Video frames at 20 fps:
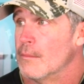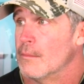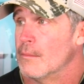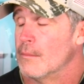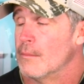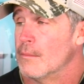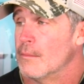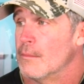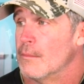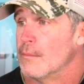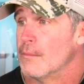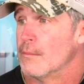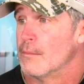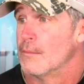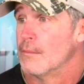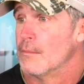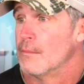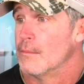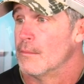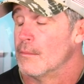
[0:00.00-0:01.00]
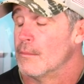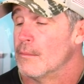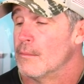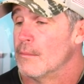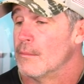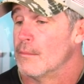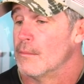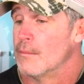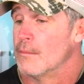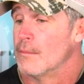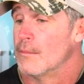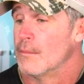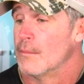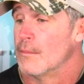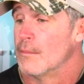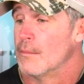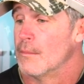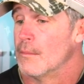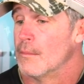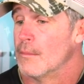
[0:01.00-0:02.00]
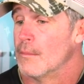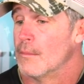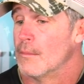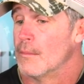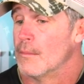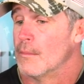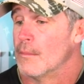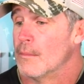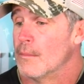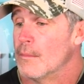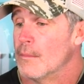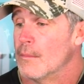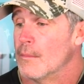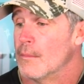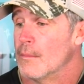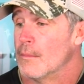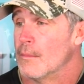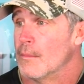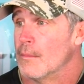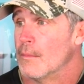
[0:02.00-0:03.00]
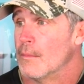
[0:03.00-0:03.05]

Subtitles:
(not speaking)